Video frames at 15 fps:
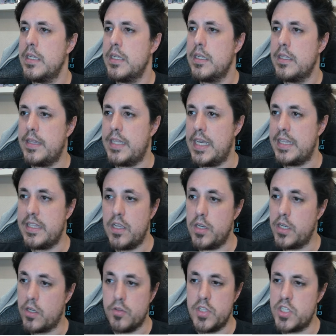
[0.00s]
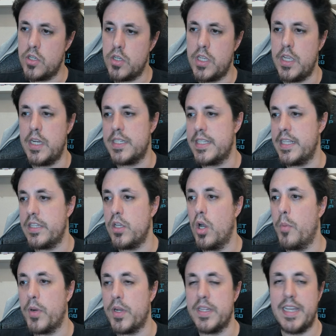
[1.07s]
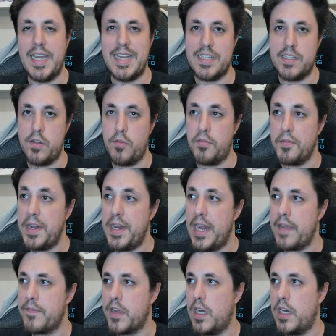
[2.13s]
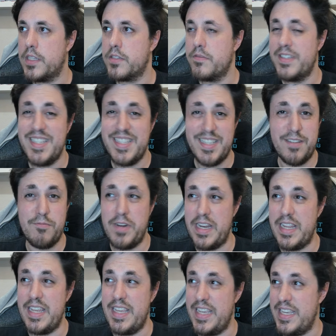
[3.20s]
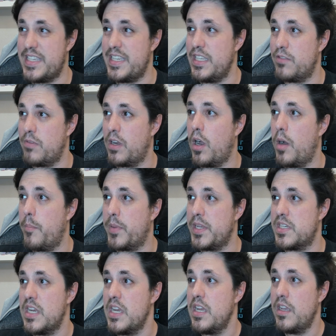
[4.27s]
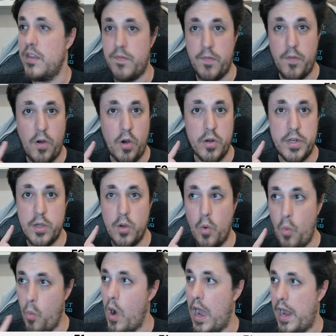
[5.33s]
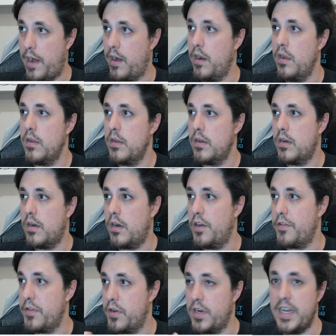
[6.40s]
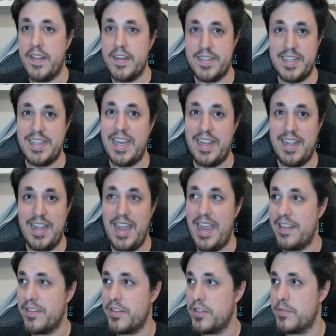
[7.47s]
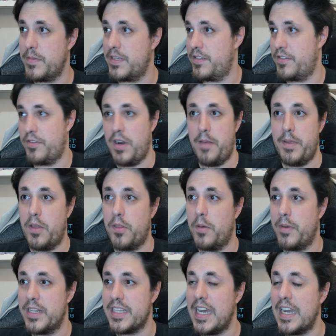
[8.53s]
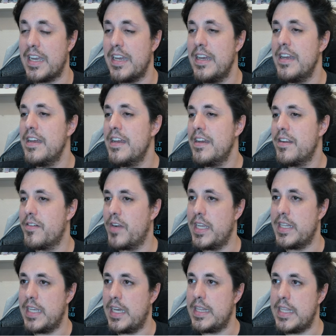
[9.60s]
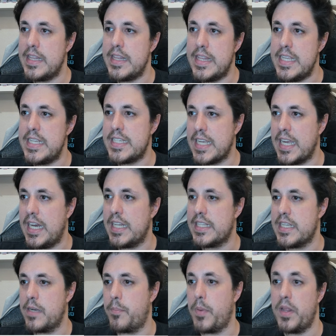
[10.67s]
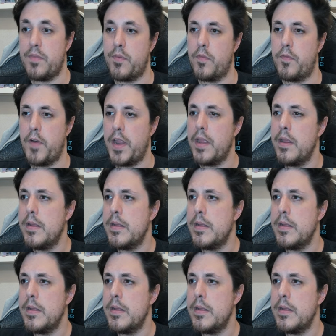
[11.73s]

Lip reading: Then the only condition here is that the opponent has 3 life cards, which is really easy to accomplish if only 1 of your leader's attack enters, because it's gonna be a double attack, right? And then these cards are played for free.